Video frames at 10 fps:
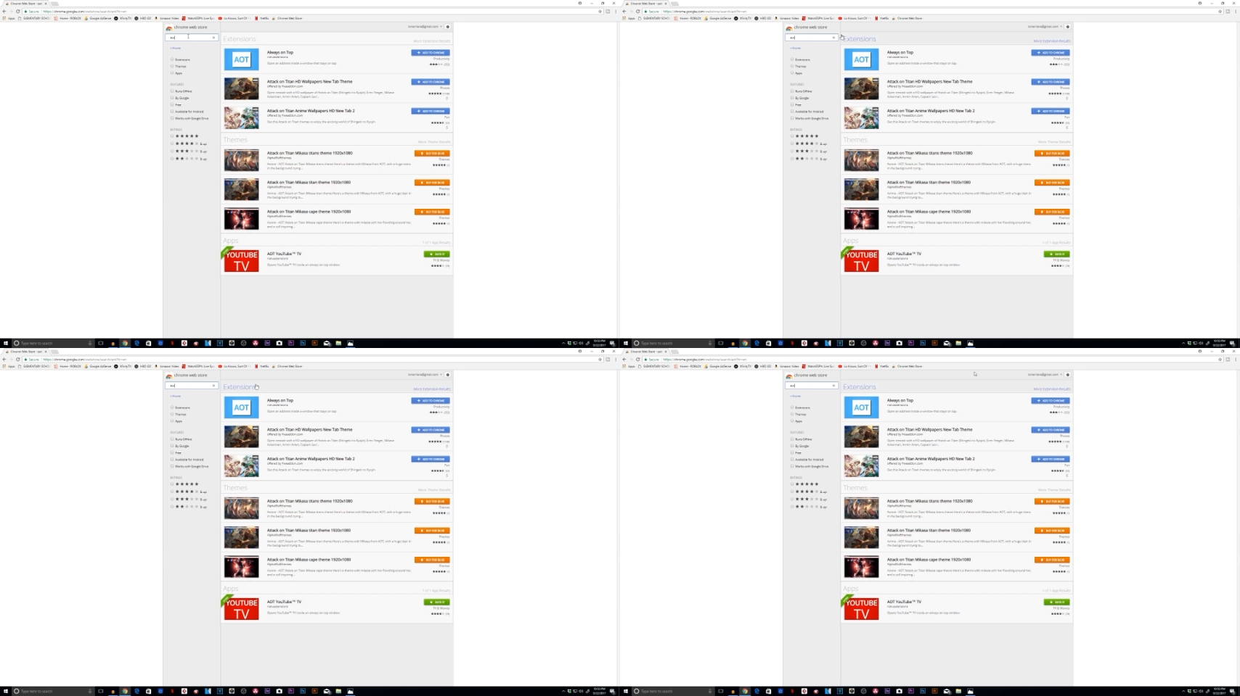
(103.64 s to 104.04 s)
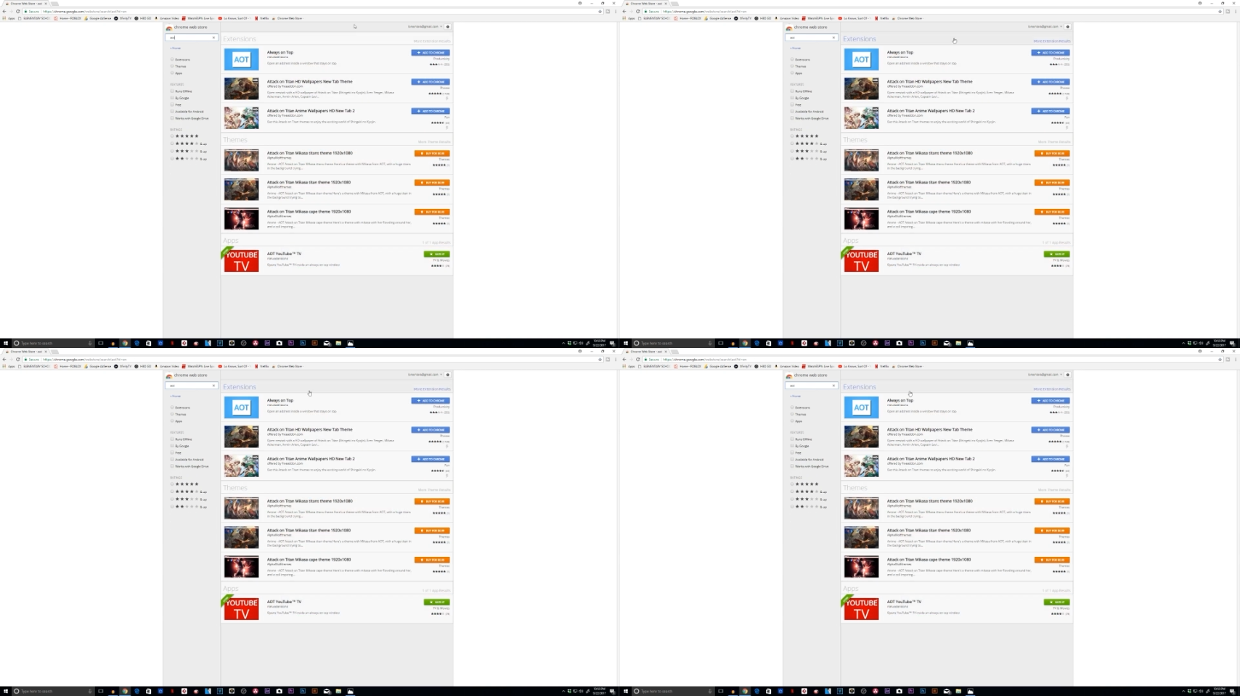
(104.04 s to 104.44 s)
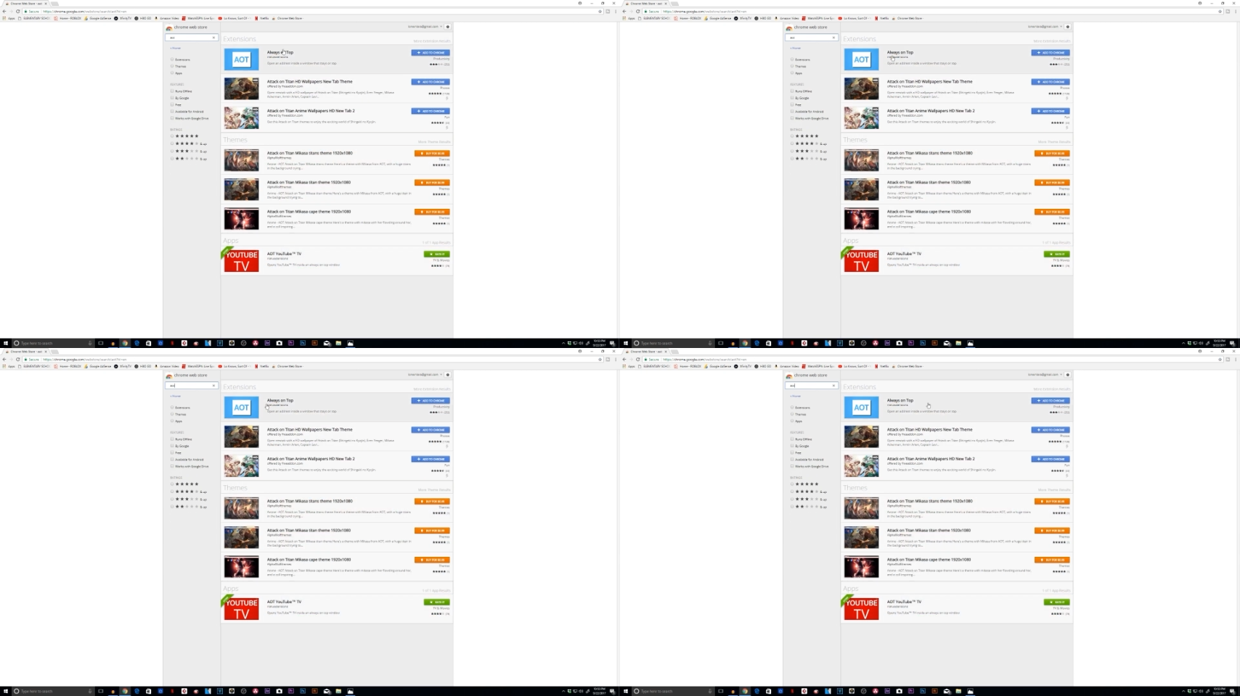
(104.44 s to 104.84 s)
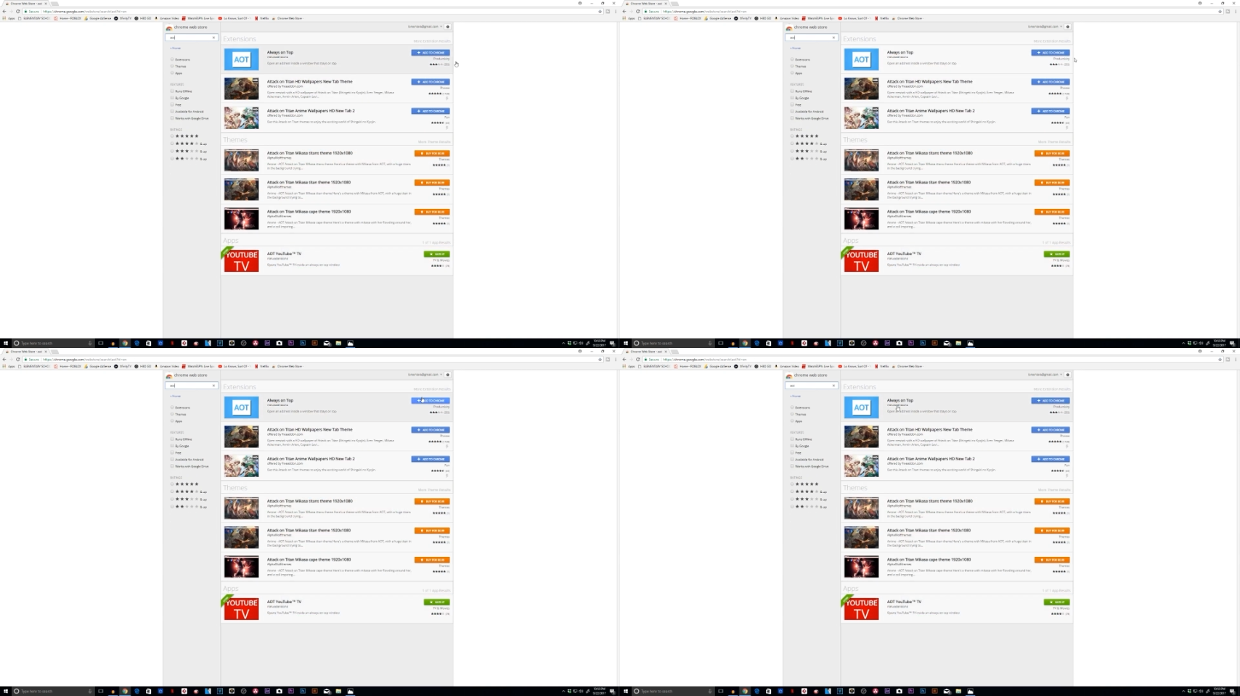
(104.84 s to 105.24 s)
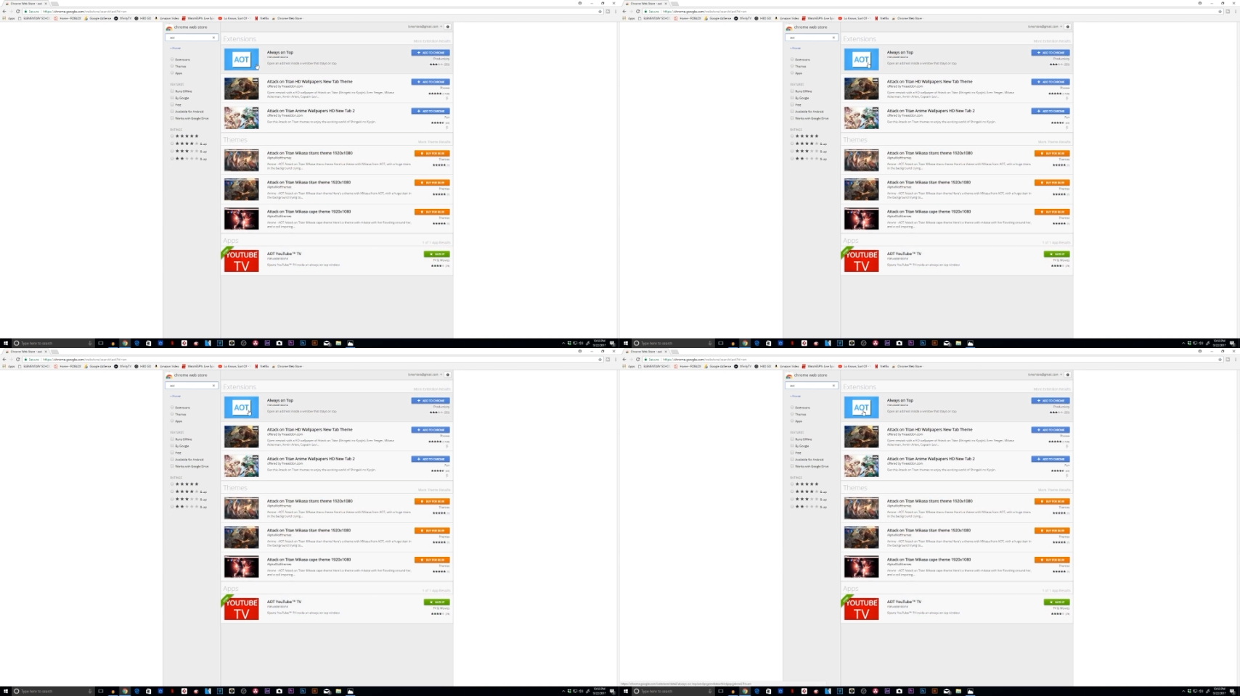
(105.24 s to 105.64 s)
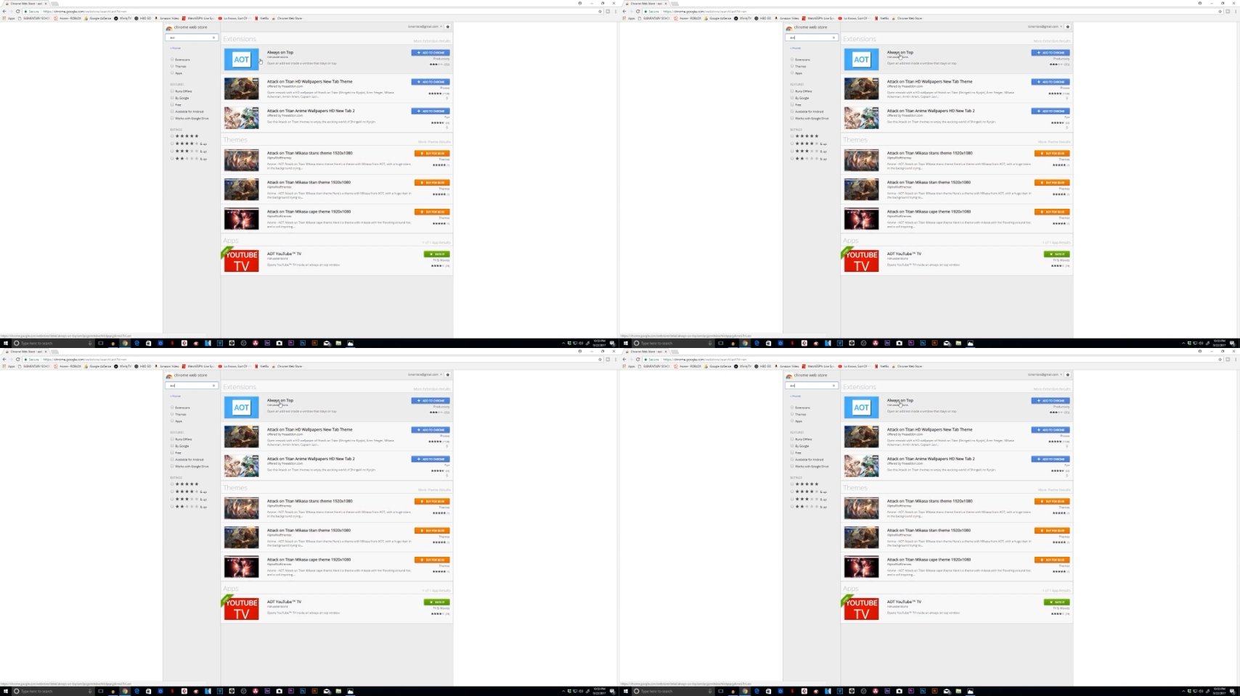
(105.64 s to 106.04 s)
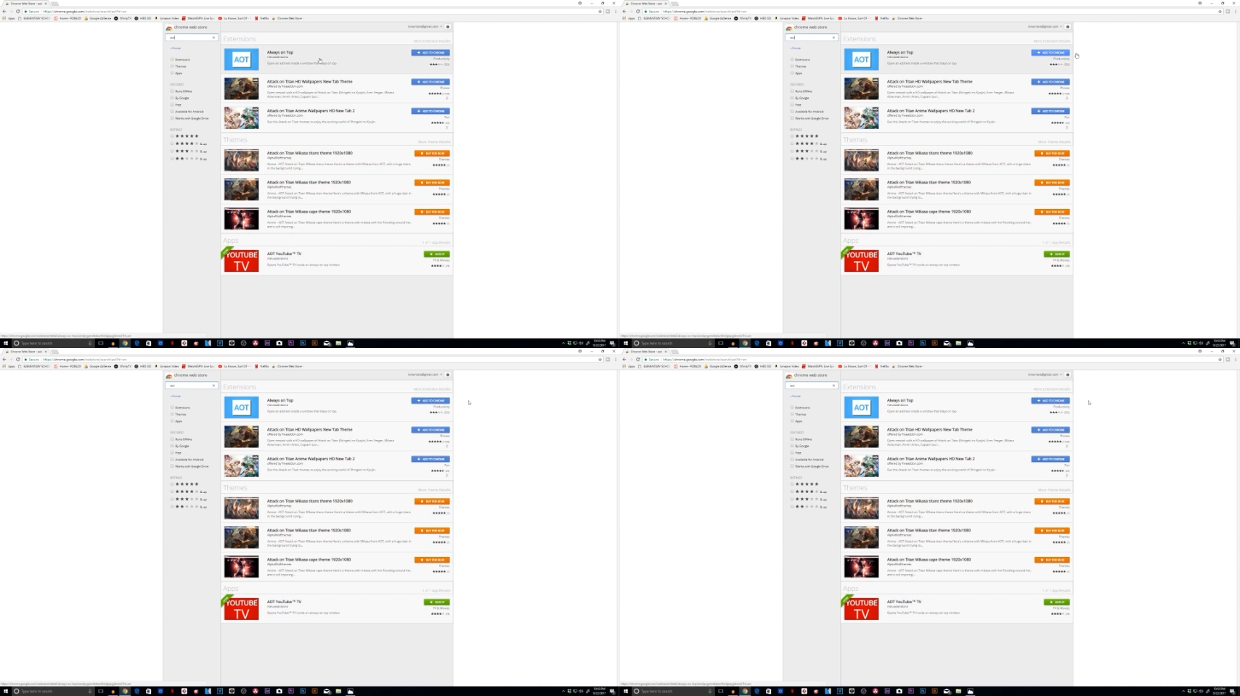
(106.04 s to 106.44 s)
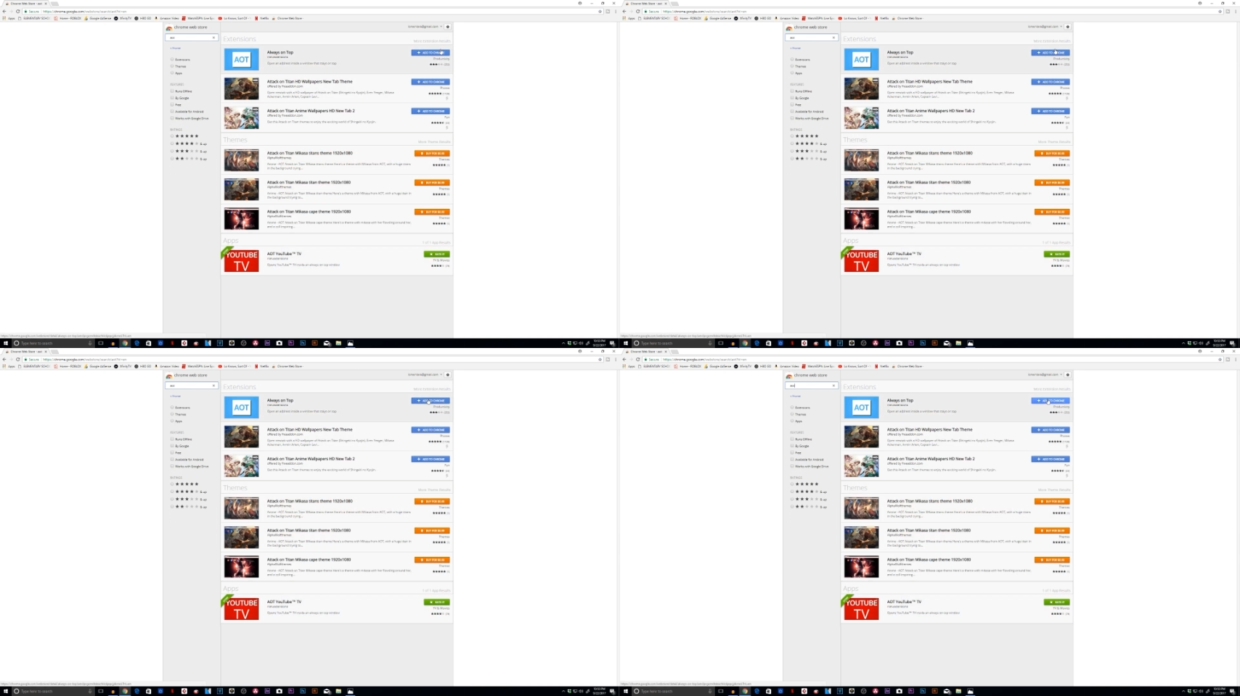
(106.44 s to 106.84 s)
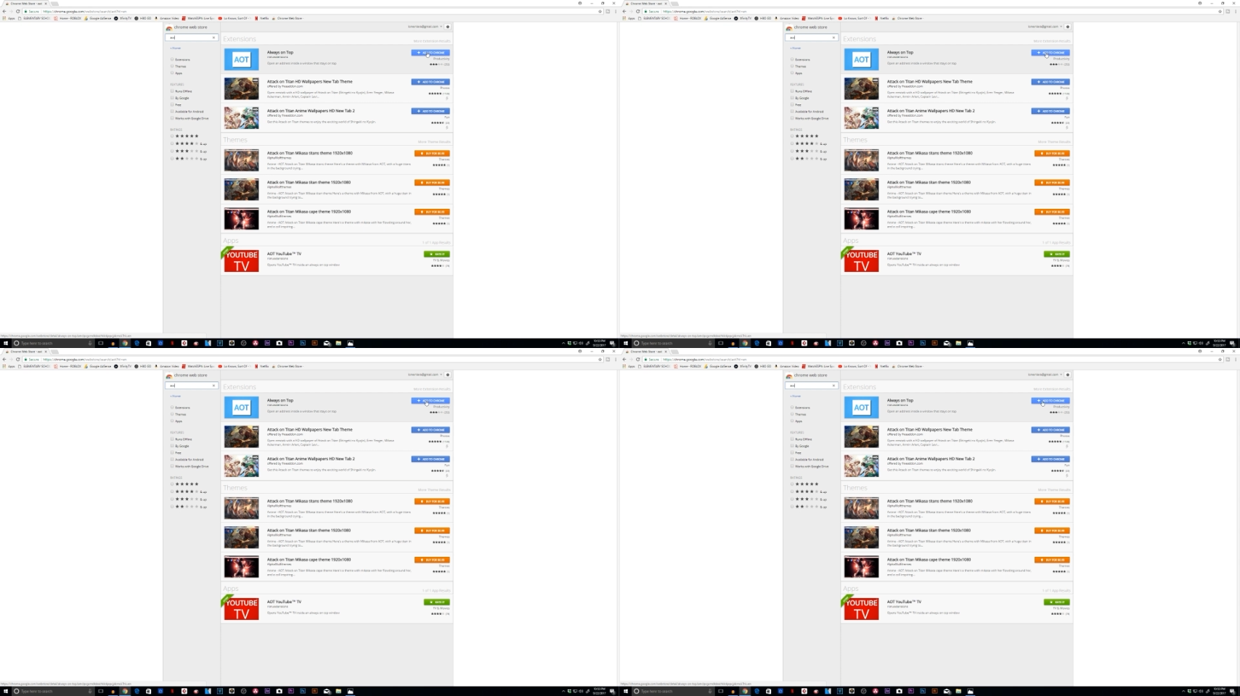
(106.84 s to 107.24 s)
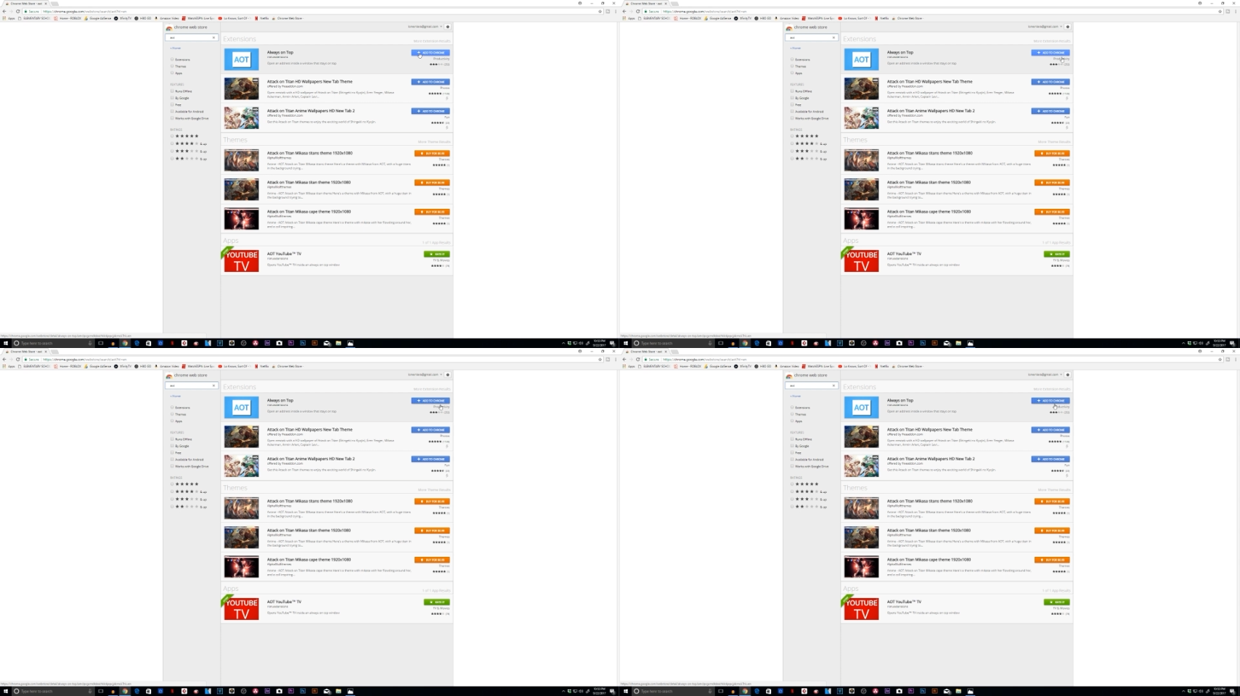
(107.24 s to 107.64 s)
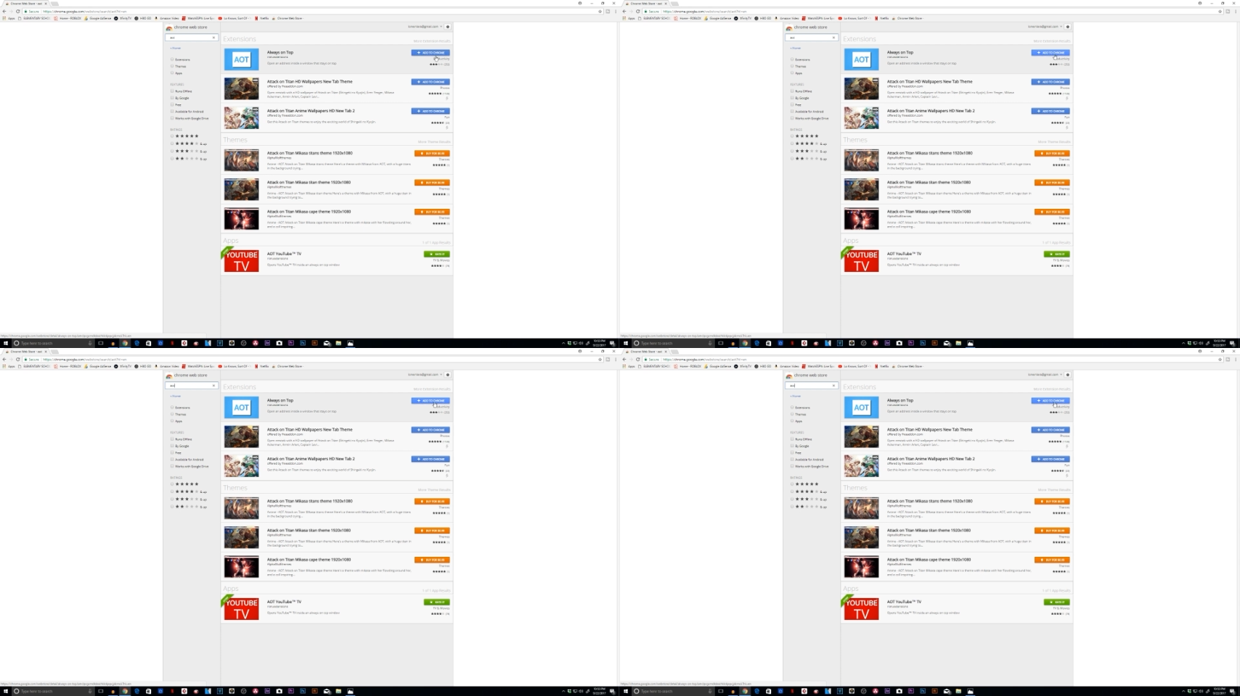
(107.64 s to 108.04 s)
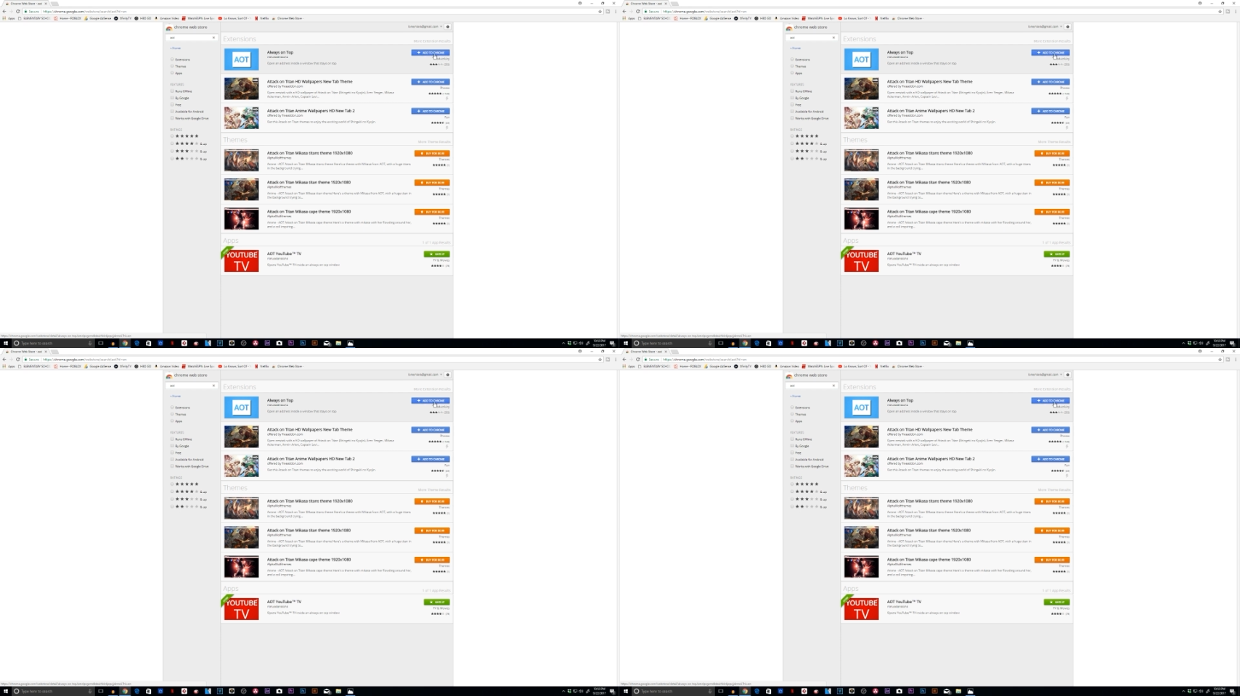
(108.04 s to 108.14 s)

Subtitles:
Nobody's mouth can be seen.